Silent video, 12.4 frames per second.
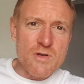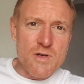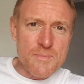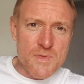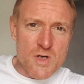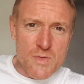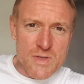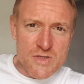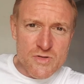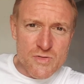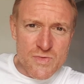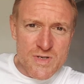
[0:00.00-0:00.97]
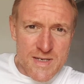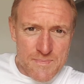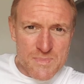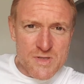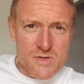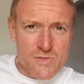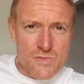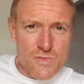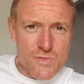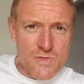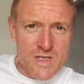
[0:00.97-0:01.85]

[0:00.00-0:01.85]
on I'm going to nip to